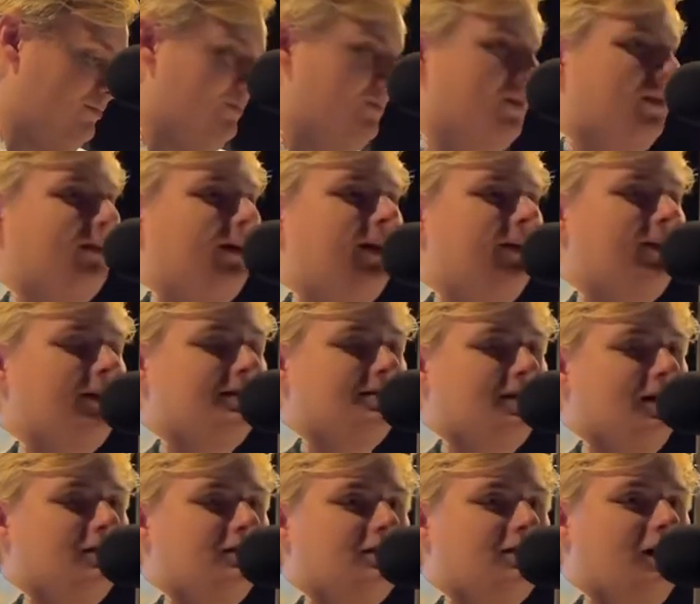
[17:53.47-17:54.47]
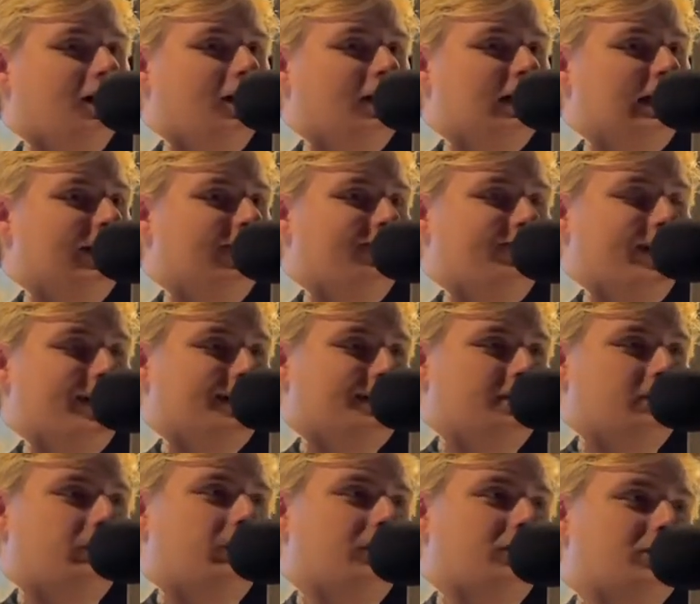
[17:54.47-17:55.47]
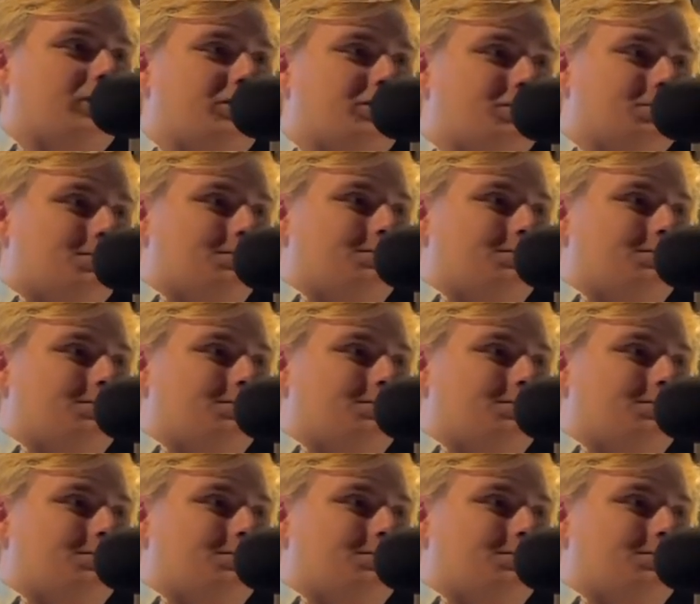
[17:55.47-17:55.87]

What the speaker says: All right, this song's called Infected Part 2.